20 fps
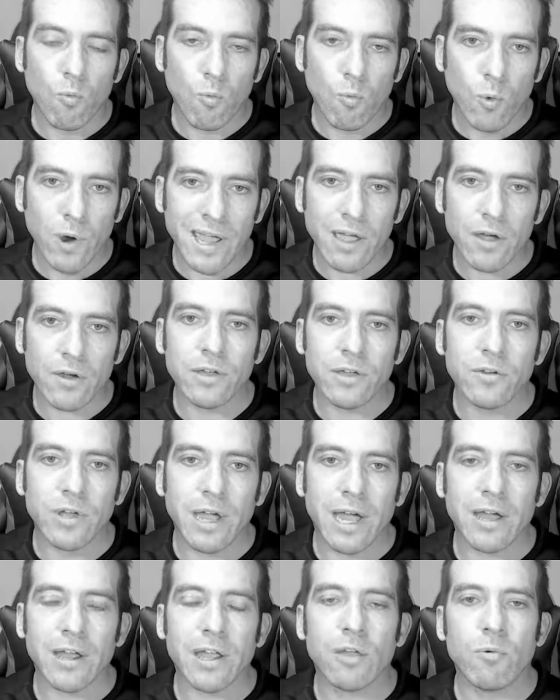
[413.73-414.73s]
Where are you
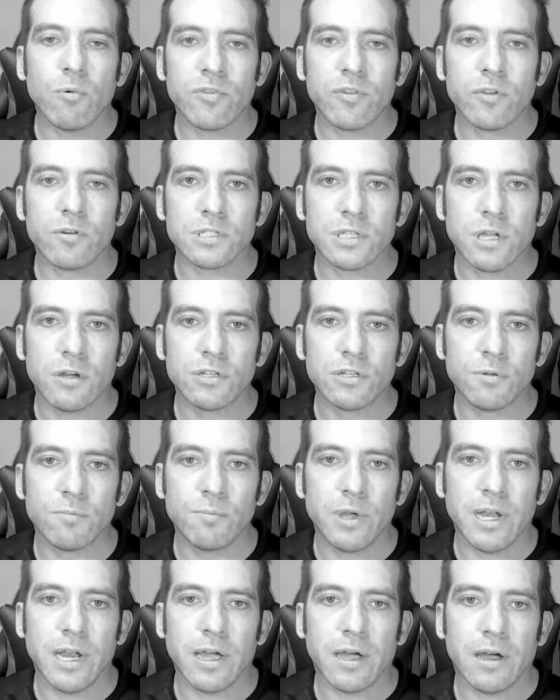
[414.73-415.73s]
going with your social
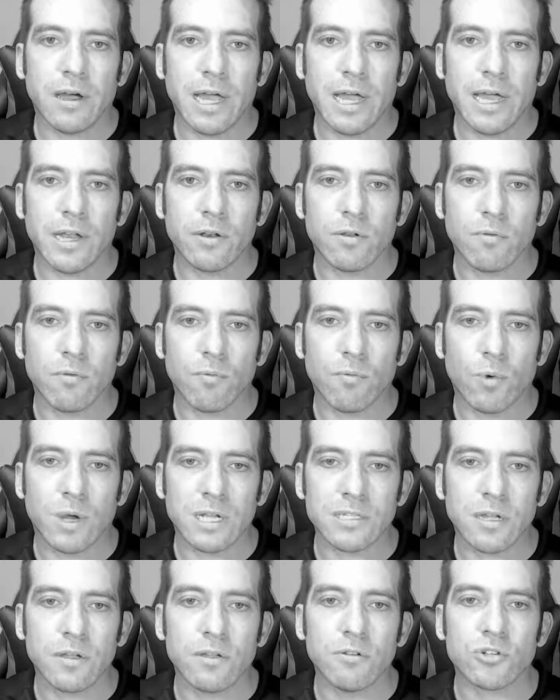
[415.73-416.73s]
media, and
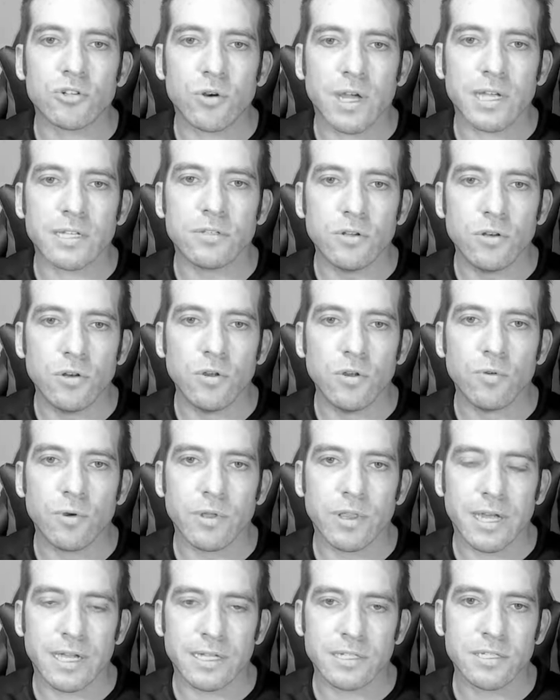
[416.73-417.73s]
what are you trying to do
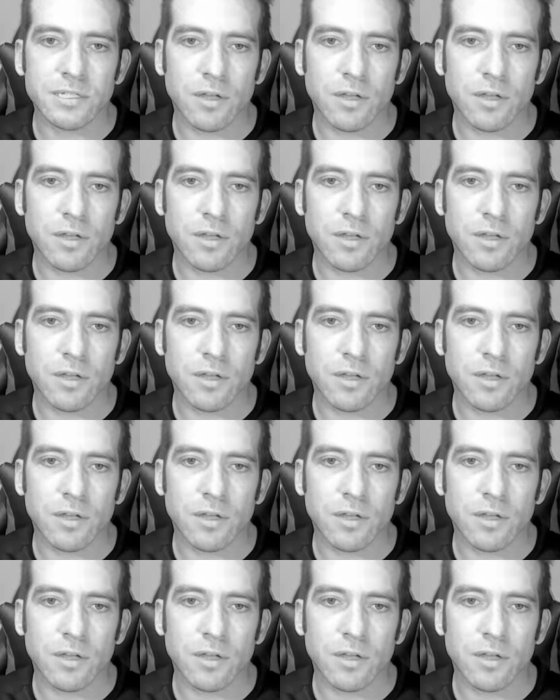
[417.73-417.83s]
with that?